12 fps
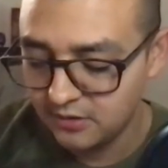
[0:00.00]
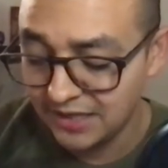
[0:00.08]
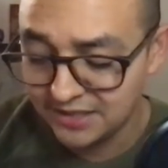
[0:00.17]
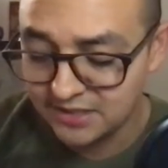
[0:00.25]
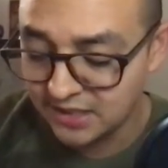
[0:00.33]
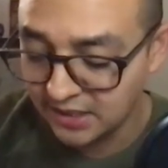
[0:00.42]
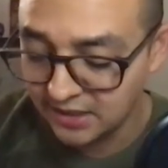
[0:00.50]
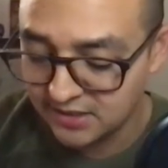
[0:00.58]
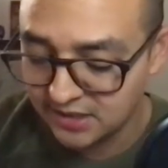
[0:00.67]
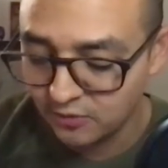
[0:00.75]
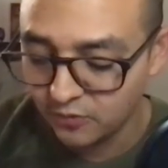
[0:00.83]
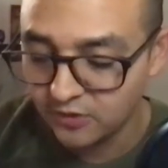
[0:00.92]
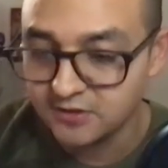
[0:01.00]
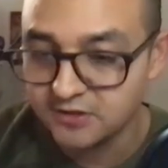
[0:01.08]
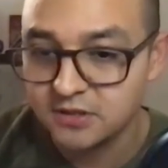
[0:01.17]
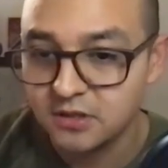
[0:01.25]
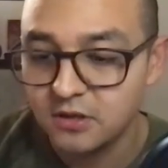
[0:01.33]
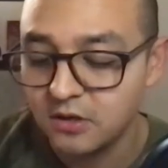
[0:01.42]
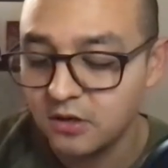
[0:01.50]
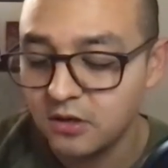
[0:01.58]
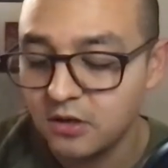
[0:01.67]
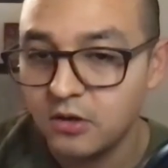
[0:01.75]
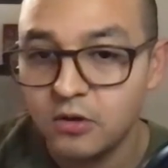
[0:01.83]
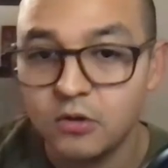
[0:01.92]
Next thing he said was,
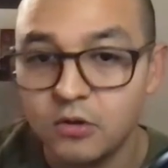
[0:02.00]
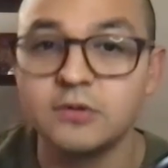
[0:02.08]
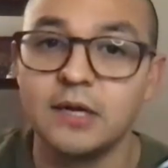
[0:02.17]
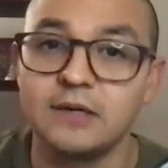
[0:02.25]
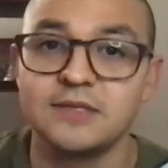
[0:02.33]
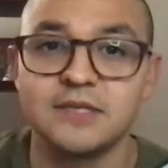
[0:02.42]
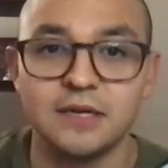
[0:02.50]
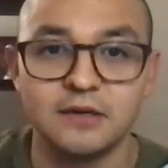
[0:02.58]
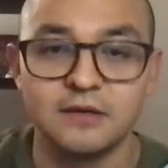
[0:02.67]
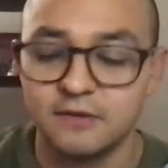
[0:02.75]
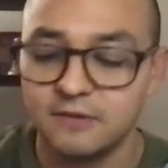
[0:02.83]
hold on a sec.